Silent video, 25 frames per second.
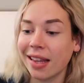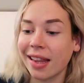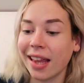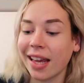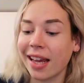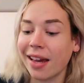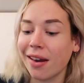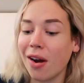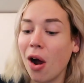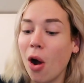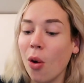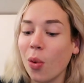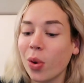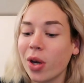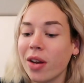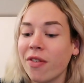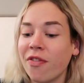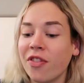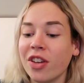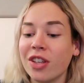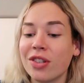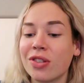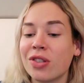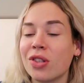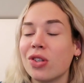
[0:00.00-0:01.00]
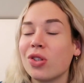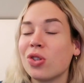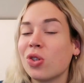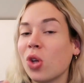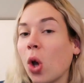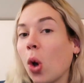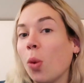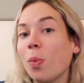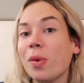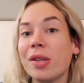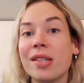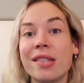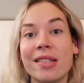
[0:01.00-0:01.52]
Like it already feels
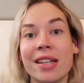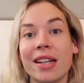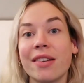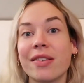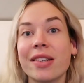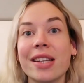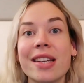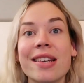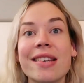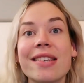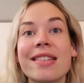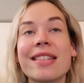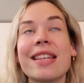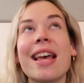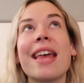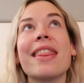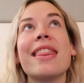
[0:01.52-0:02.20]
so mysterious.